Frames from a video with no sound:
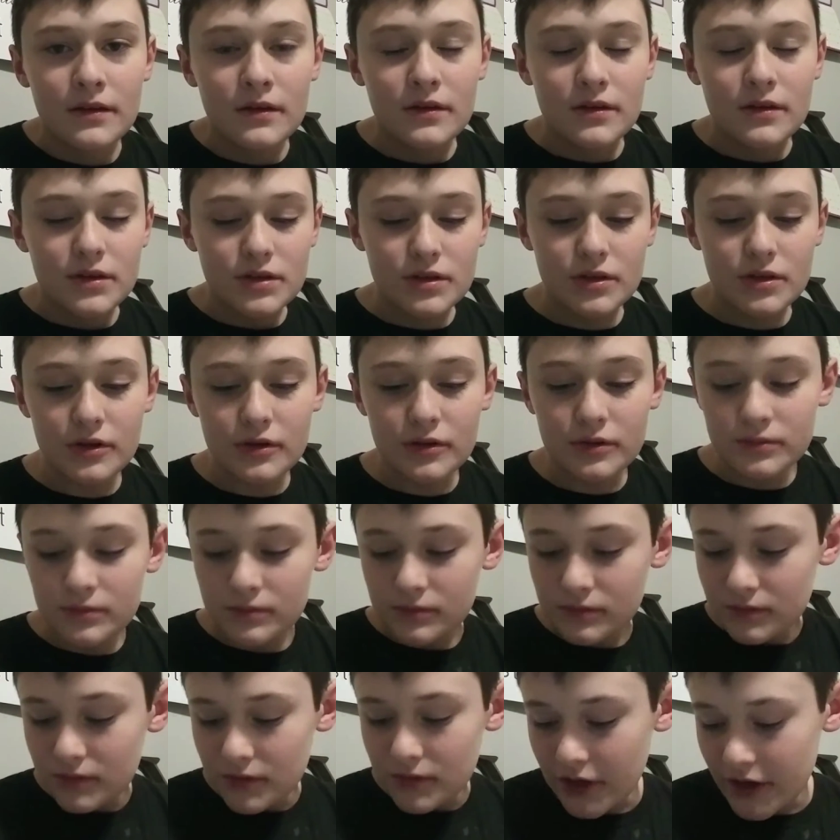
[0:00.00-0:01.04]
So,
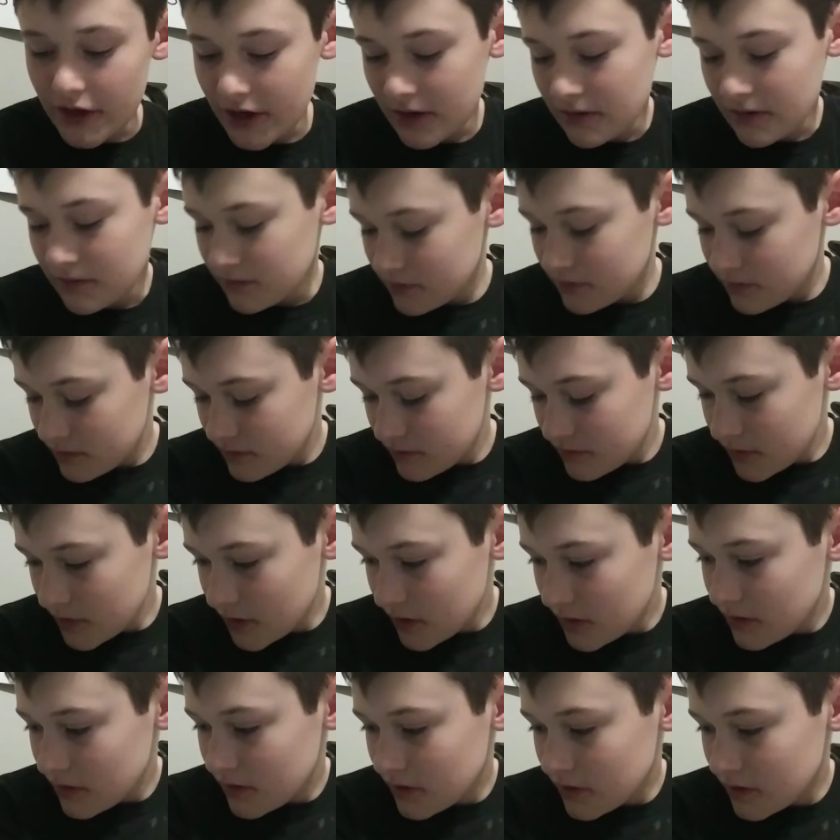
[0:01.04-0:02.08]
yeah.
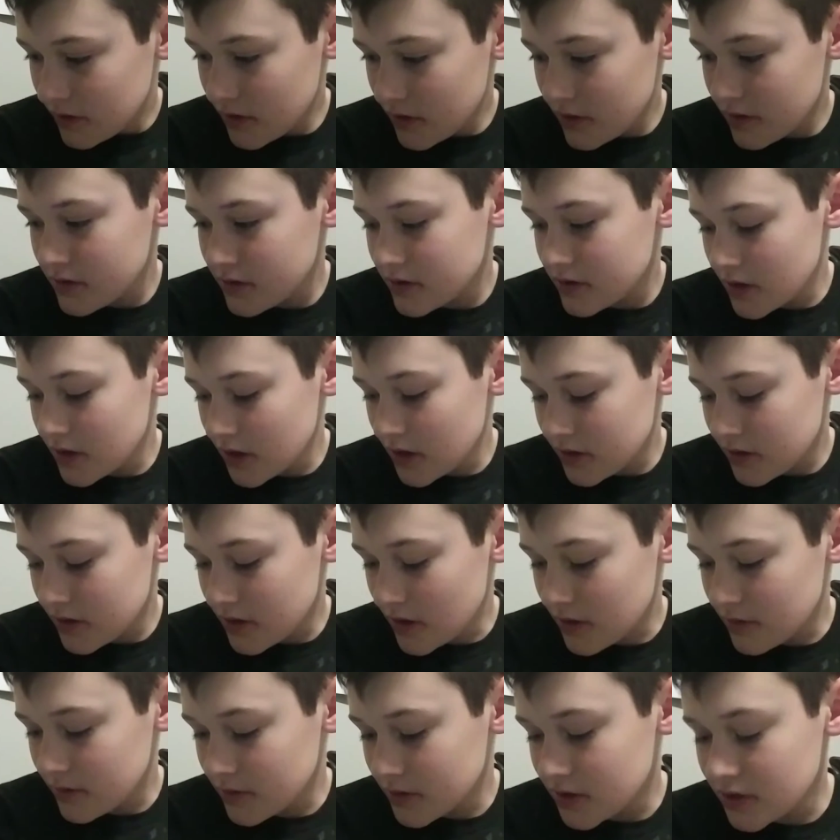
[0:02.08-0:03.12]
Another thing I
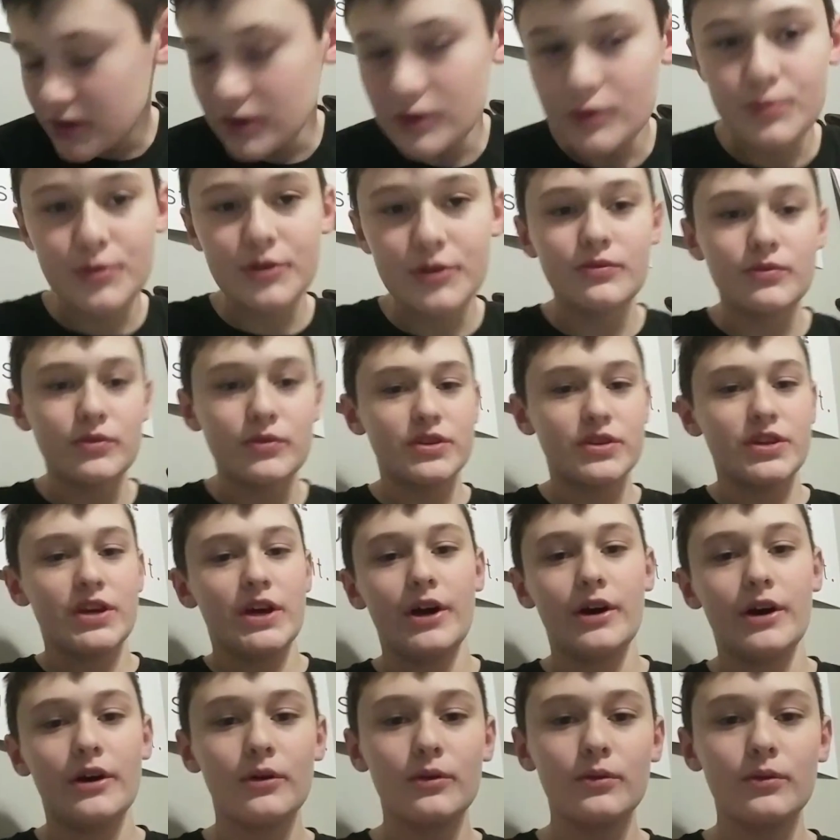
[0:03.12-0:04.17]
thought was stupid was
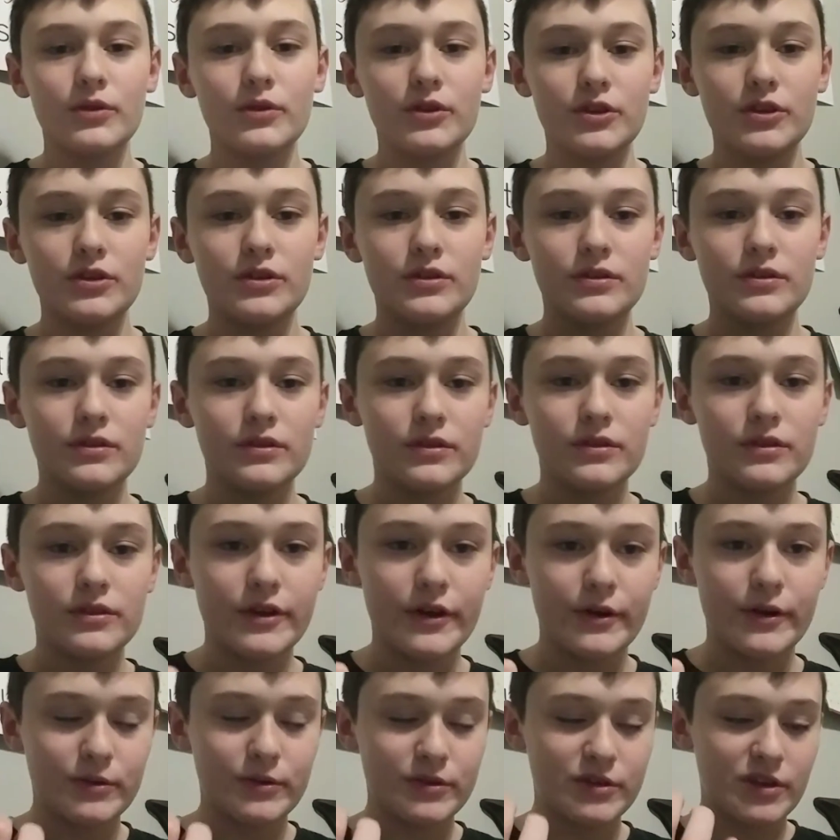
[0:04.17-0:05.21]
how
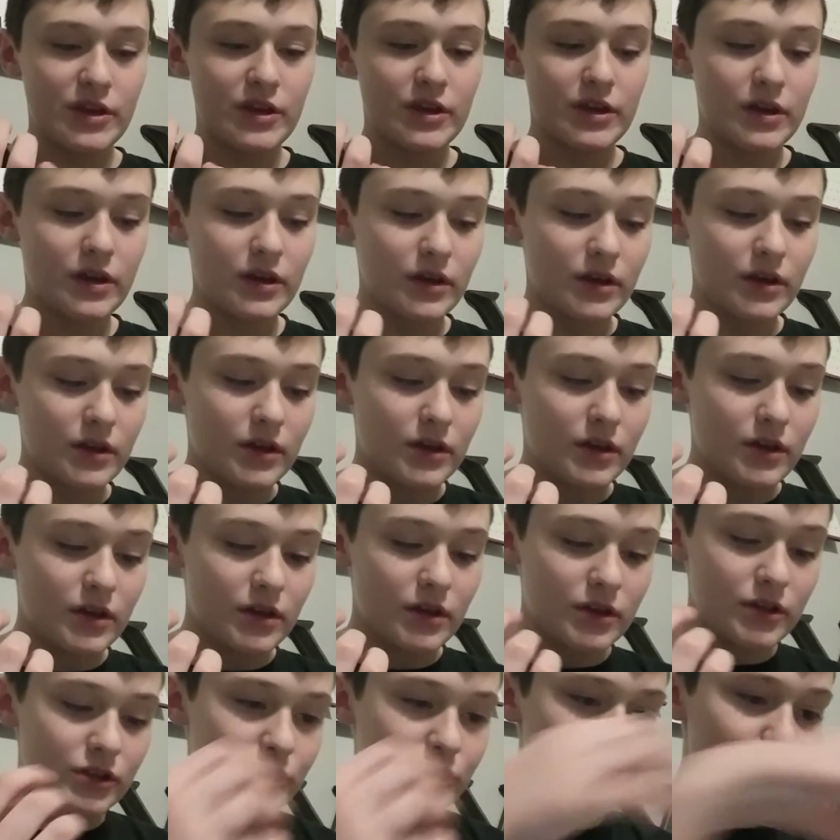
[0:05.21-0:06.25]
there was like,
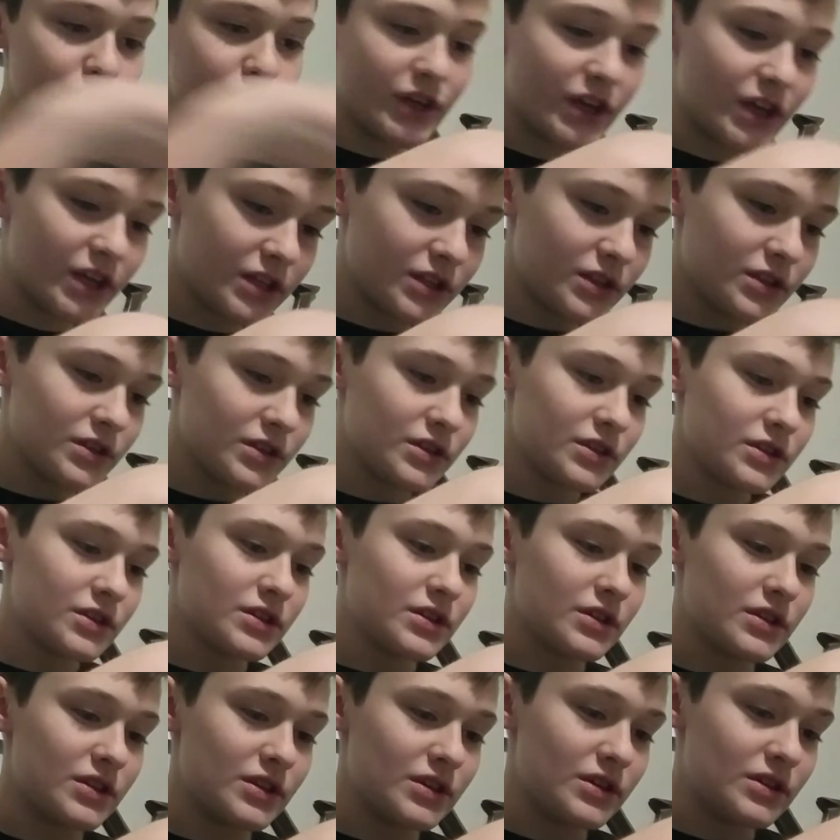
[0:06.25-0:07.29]
you get
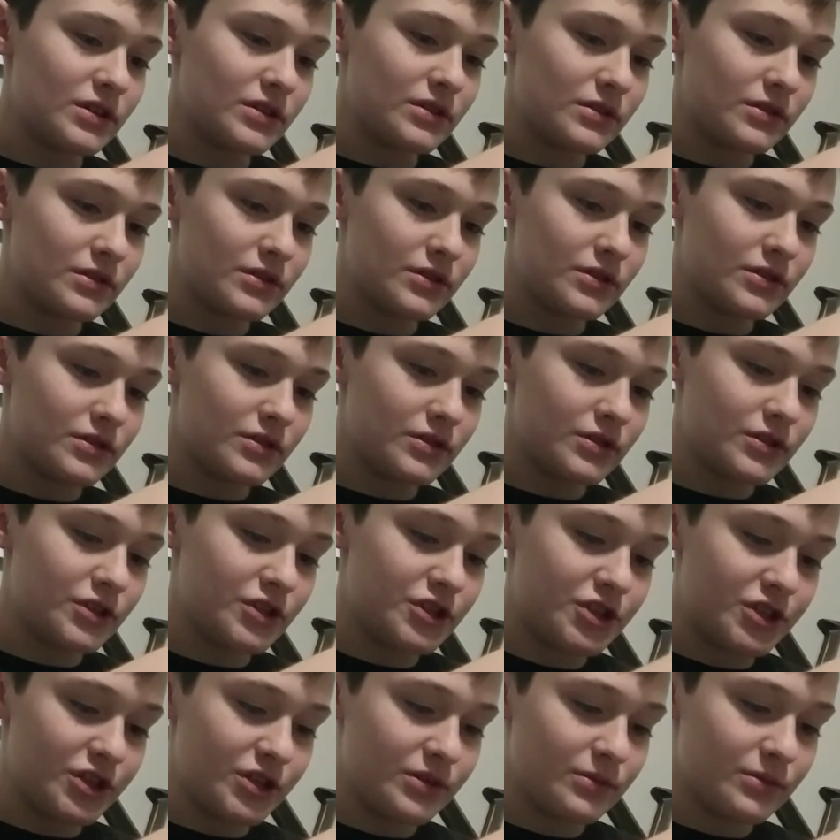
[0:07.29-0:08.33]
to the
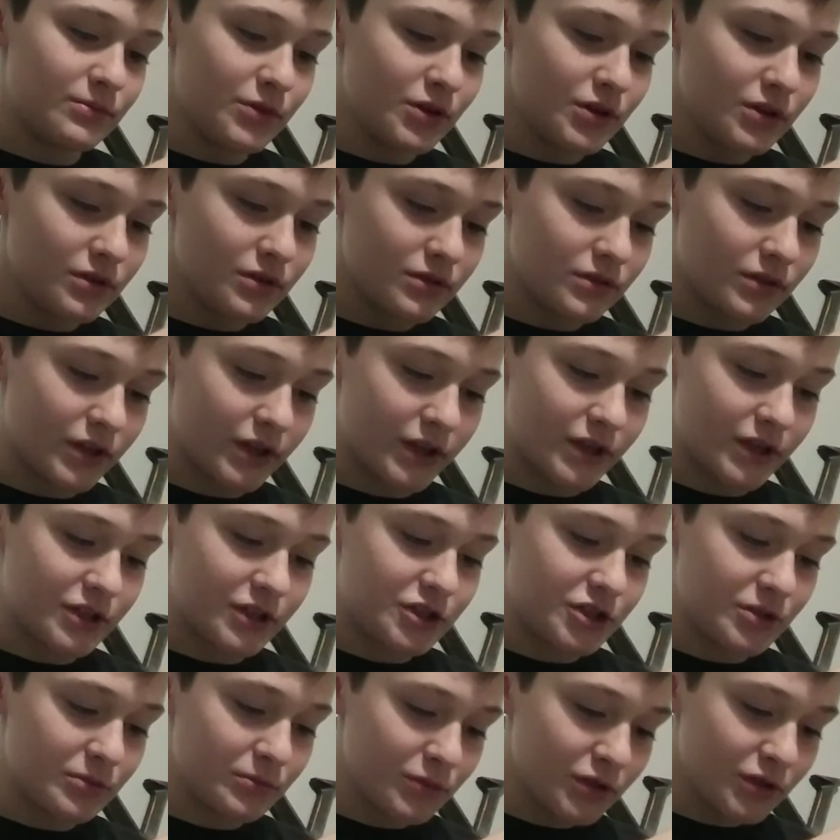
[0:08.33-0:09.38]
gym, like a
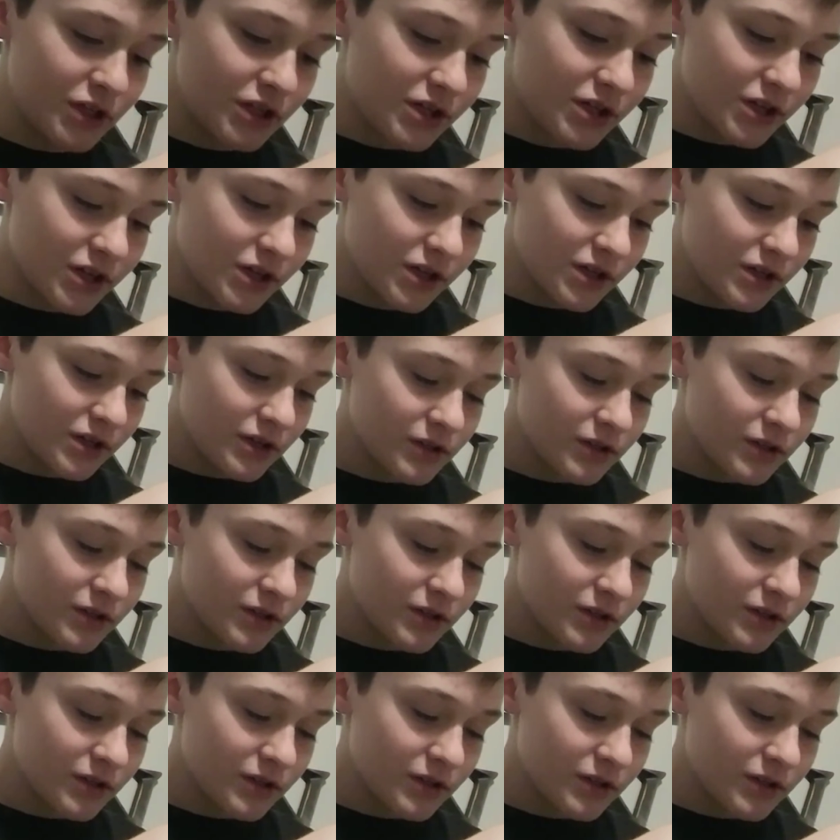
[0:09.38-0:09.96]
gym leader,